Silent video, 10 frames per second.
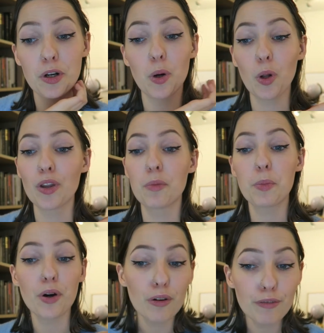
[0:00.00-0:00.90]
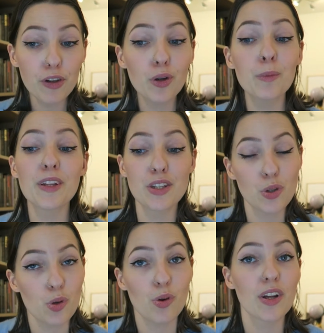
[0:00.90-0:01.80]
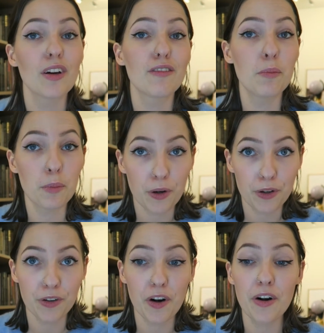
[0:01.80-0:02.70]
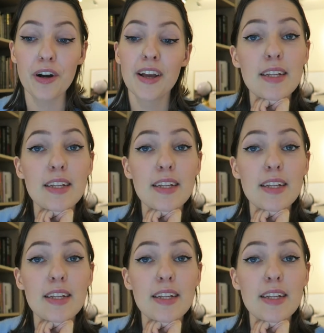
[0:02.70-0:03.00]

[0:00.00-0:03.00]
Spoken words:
called Perfume, The Story of a Murderer.